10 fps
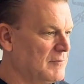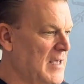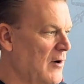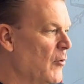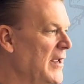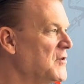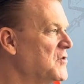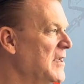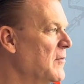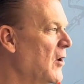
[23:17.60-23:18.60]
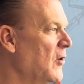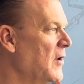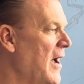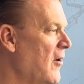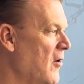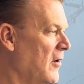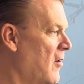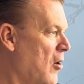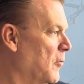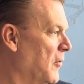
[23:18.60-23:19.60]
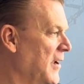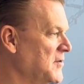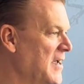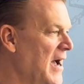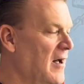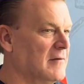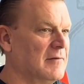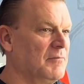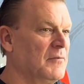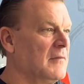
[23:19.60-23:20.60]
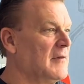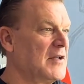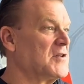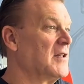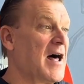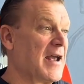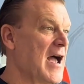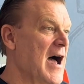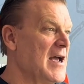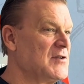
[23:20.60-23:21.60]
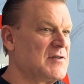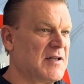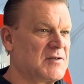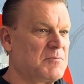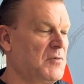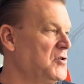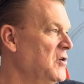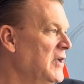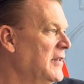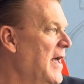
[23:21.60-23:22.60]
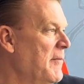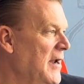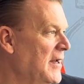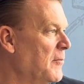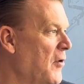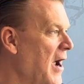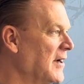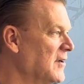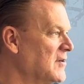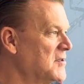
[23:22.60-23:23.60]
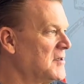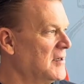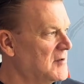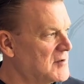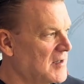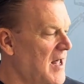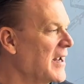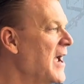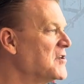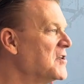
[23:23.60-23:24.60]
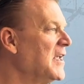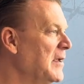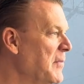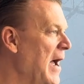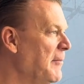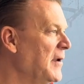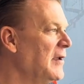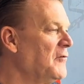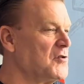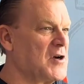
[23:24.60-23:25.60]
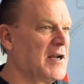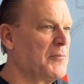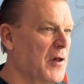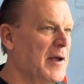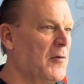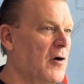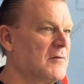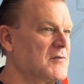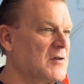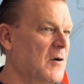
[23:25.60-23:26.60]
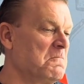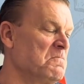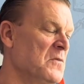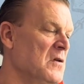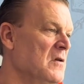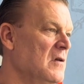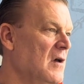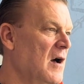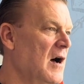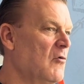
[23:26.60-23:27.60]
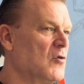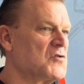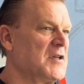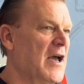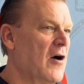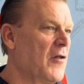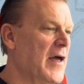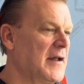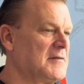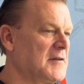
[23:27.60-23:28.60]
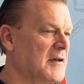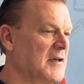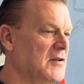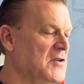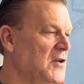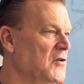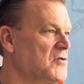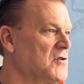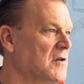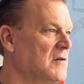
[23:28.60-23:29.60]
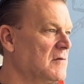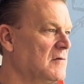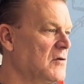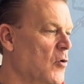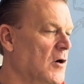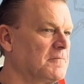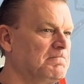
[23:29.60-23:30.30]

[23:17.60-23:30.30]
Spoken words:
kind of wait and see mode. How it all plays out. And that's a lot of guys. But you need that many to practice. It's a lot of guys to keep happy if you're trying to play them all. So, we'll see how all that continues to work.